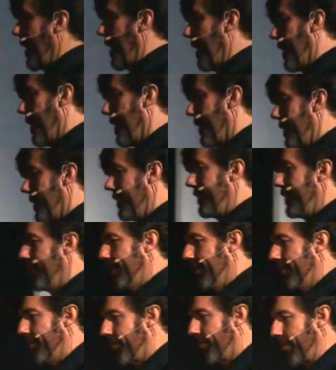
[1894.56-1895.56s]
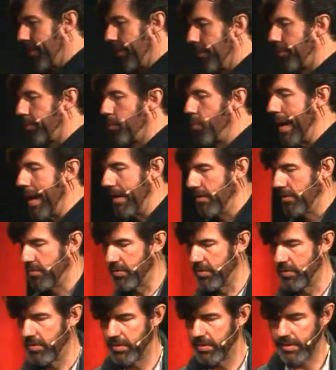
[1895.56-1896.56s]
uh,
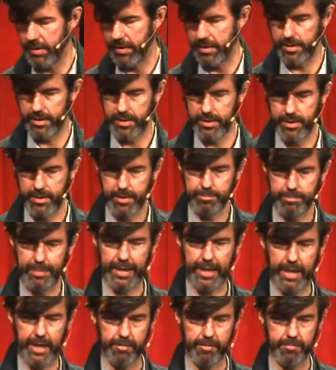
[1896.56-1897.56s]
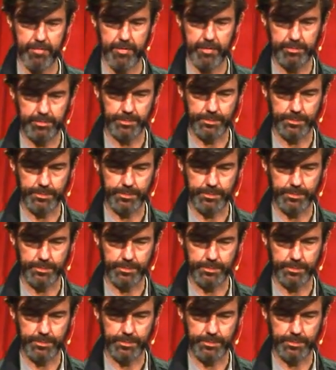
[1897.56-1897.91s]
throughout uh, my life.